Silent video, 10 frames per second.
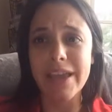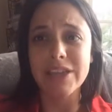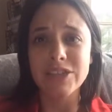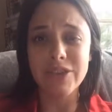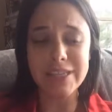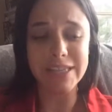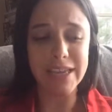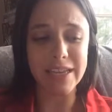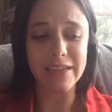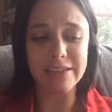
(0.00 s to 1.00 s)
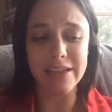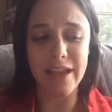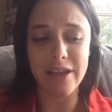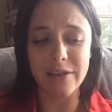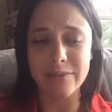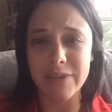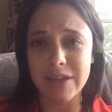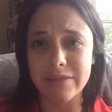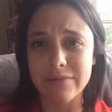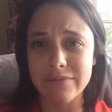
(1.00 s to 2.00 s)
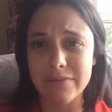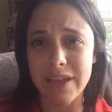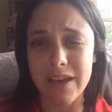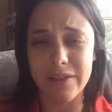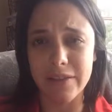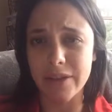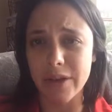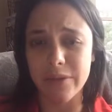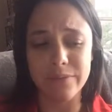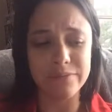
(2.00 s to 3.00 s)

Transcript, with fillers: dressings um, and kind of, you know,